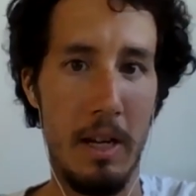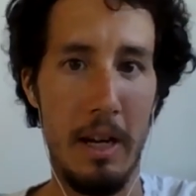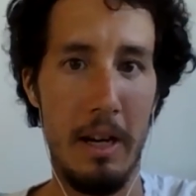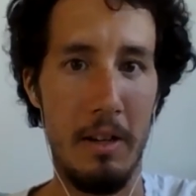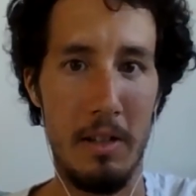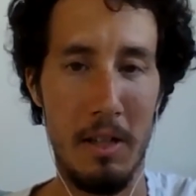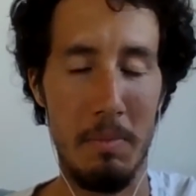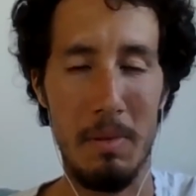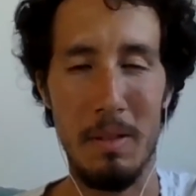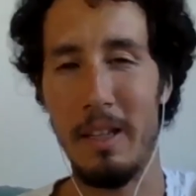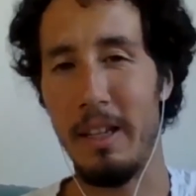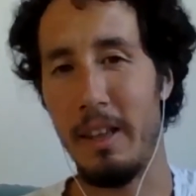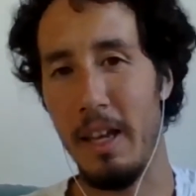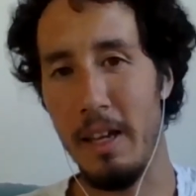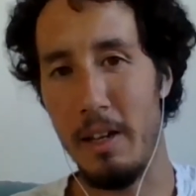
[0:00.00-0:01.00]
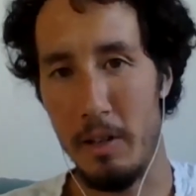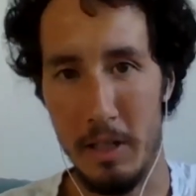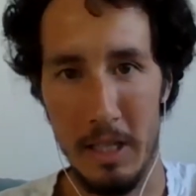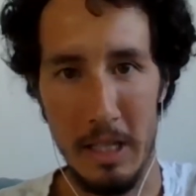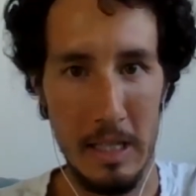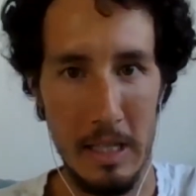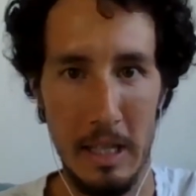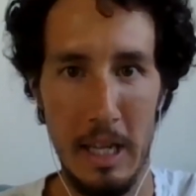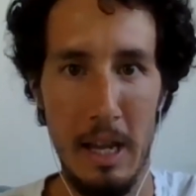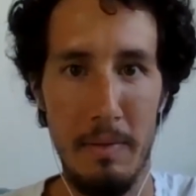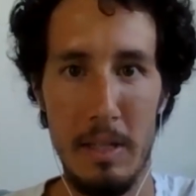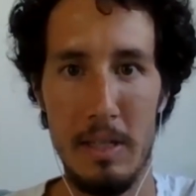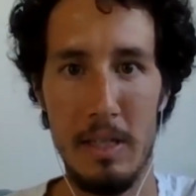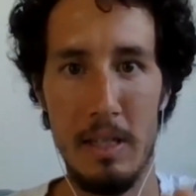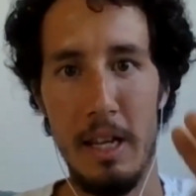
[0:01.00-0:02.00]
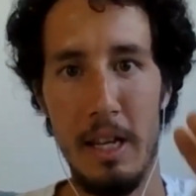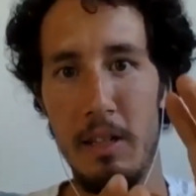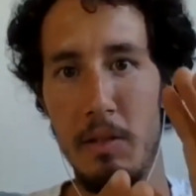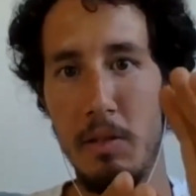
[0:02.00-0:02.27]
tire or something like that, or a decently heavy sled,